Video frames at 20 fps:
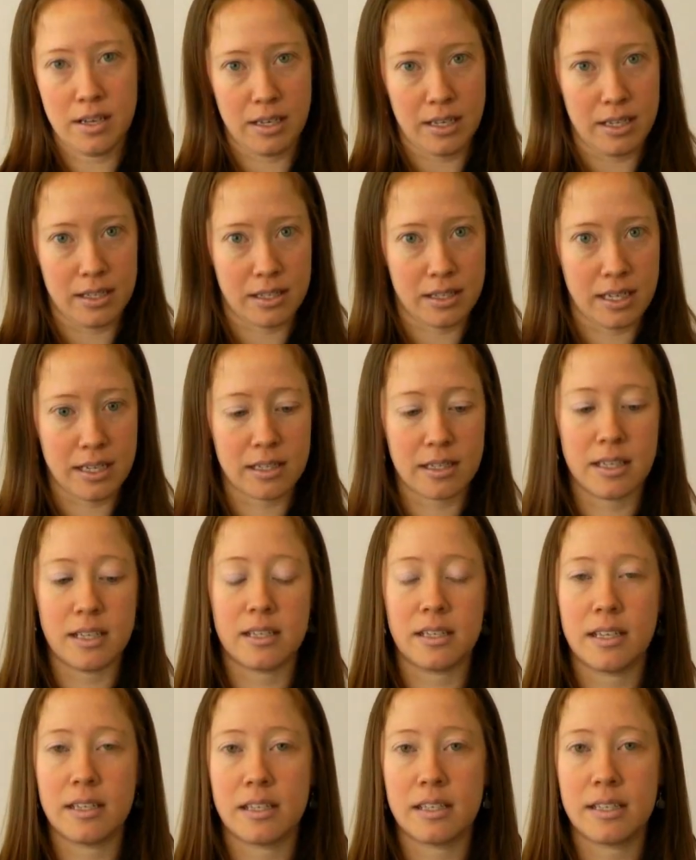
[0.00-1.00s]
he sees
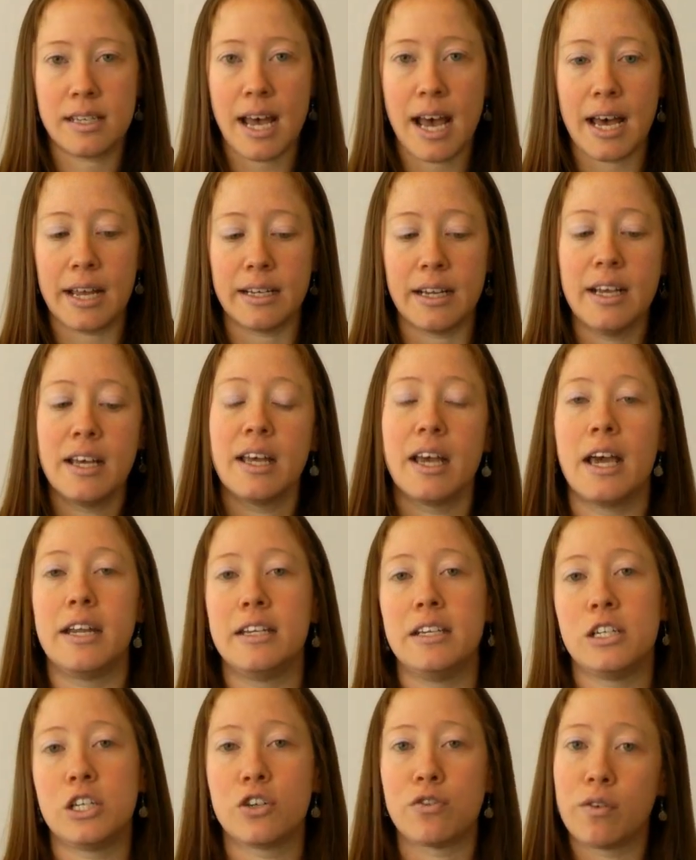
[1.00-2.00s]
this instead,
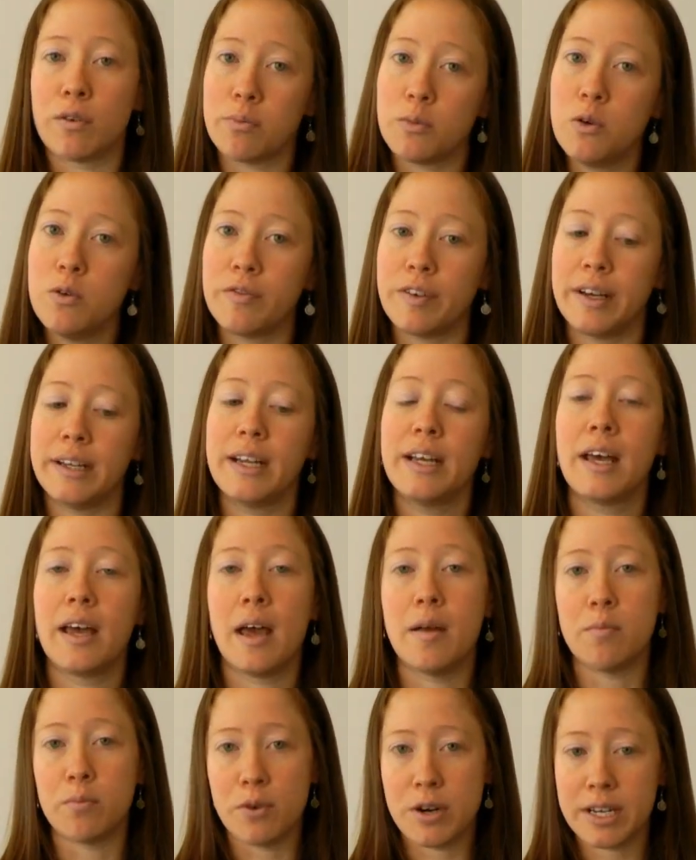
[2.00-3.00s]
and he should remove it
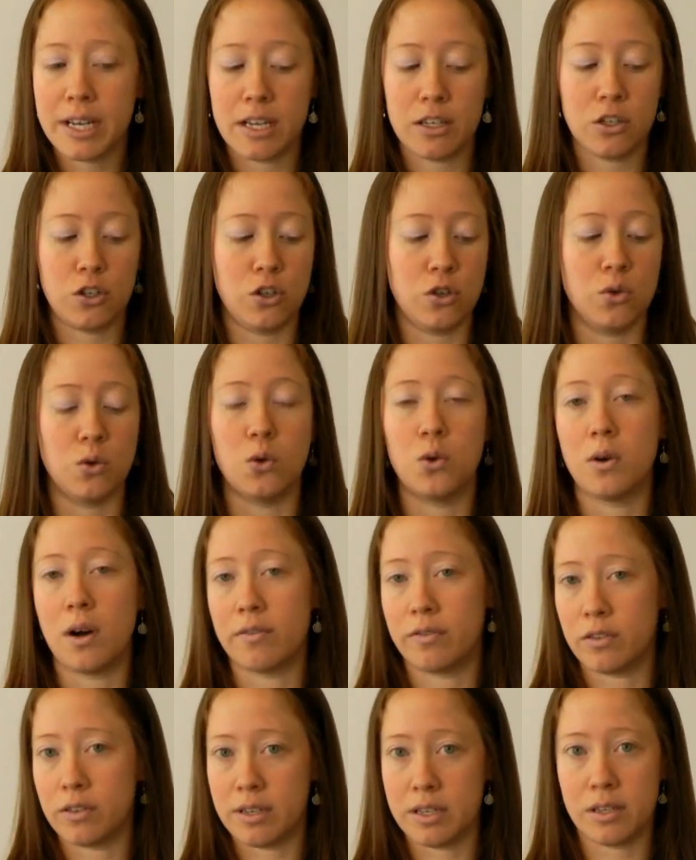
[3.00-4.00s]
and bring it to
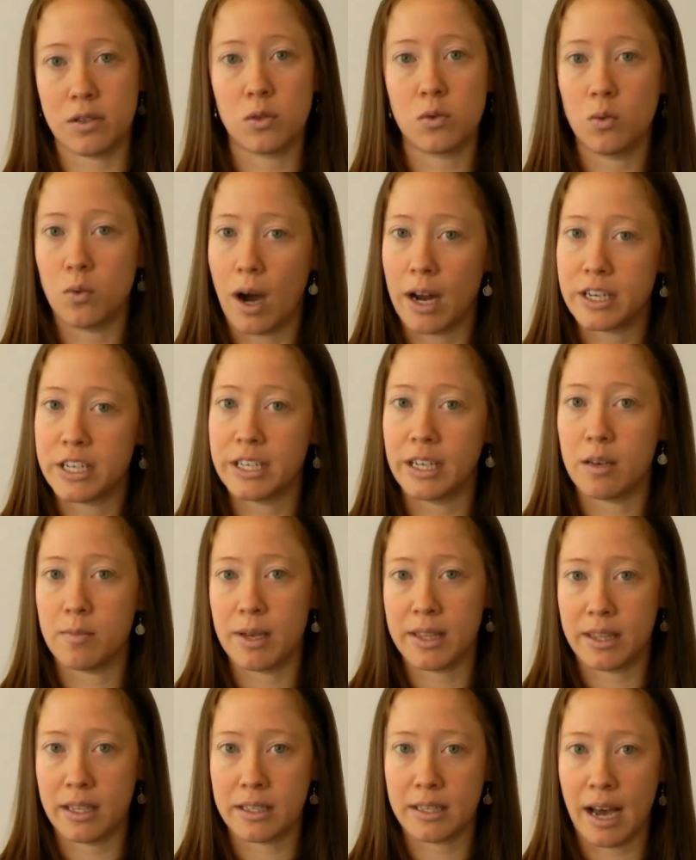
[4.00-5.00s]
whoever is watching
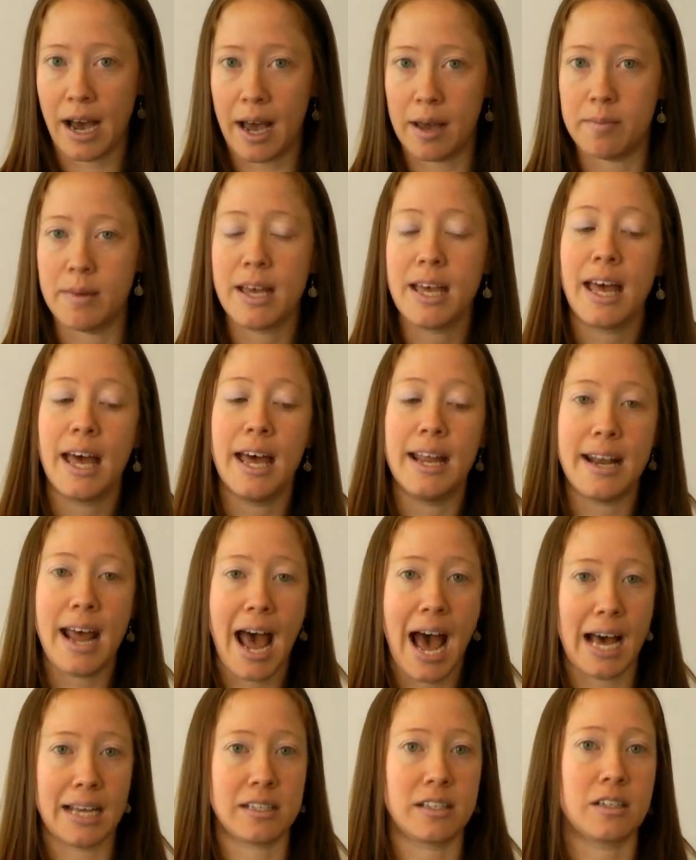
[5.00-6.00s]
him at the time and
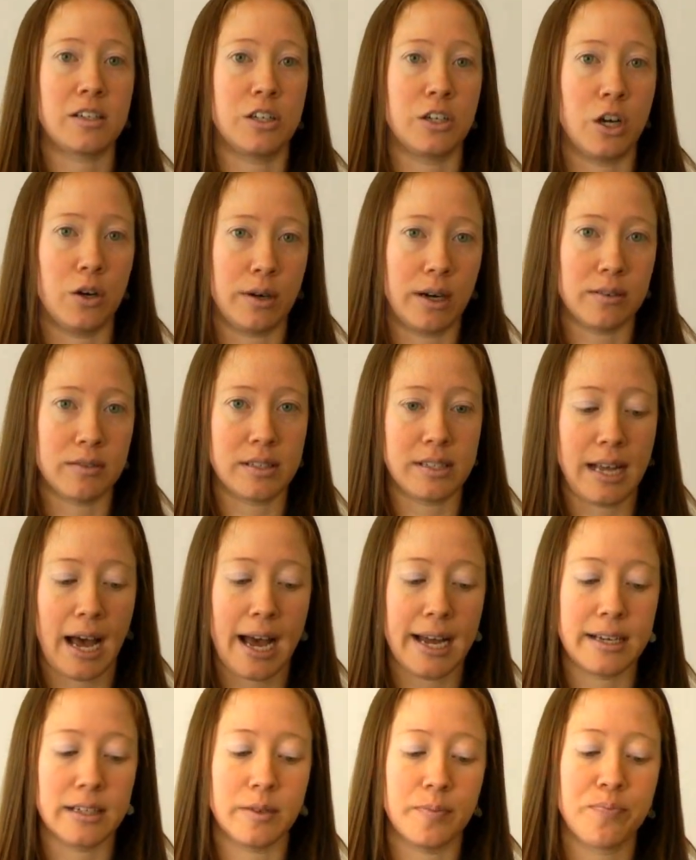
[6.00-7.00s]
ask to go
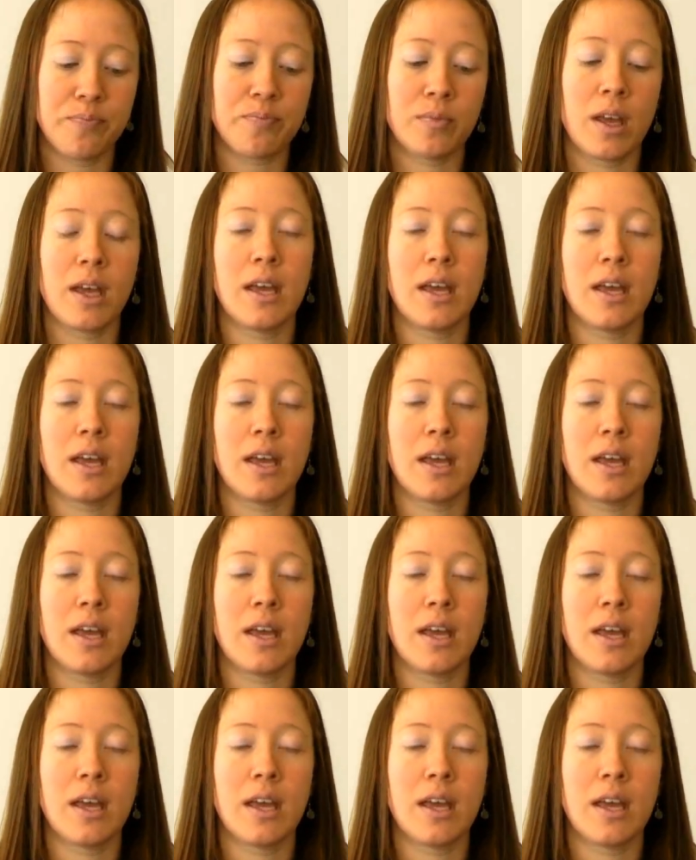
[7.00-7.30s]
outside.